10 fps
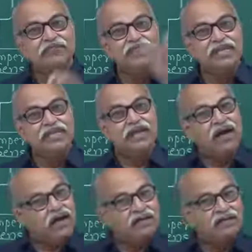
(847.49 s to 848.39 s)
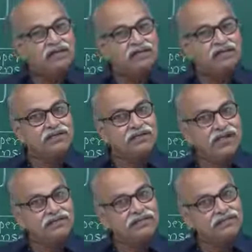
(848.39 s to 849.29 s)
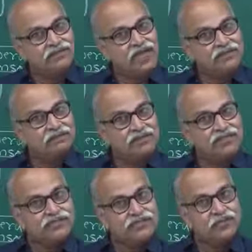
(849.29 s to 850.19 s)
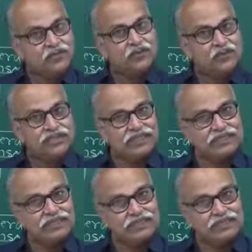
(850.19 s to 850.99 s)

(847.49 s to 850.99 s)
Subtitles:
they are either high voltage or low voltage,